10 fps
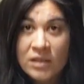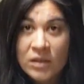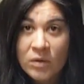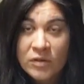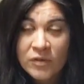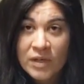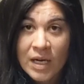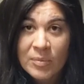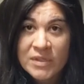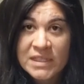You can hold it for
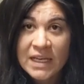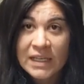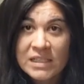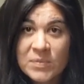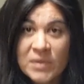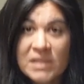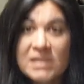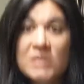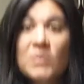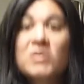a couple of seconds, but
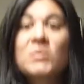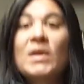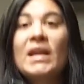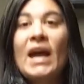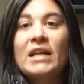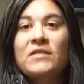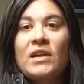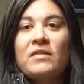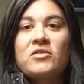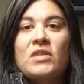this is supposed to be an activative